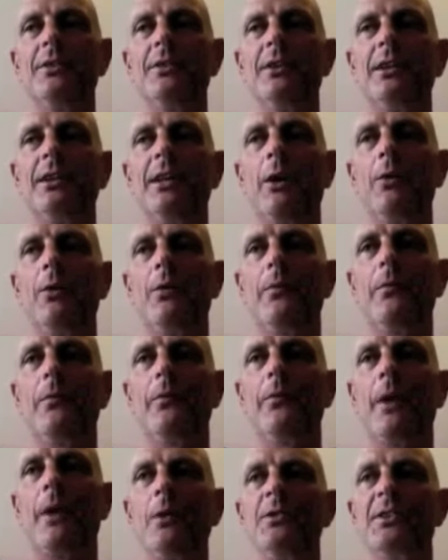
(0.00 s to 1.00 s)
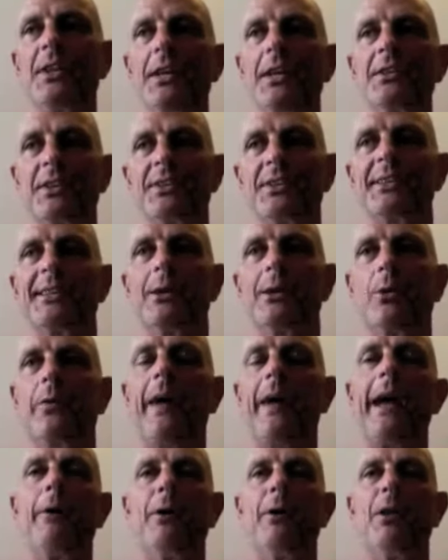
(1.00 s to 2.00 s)
you know, those things are still
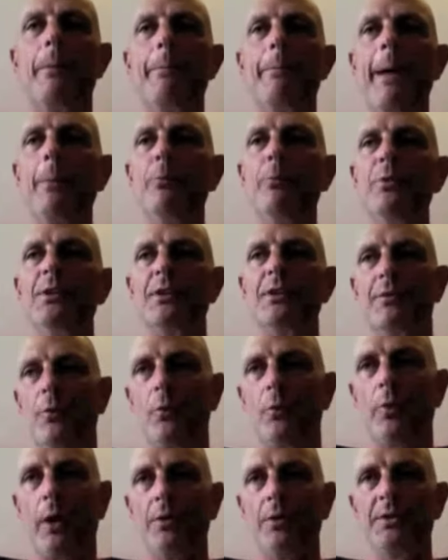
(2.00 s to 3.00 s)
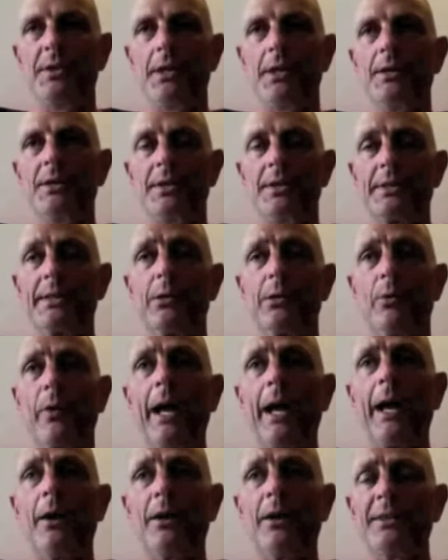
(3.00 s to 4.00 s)
there, and the memories of all those things are still
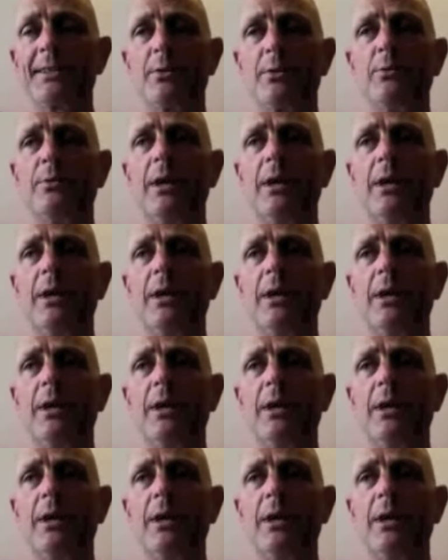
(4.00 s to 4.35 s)
there. I still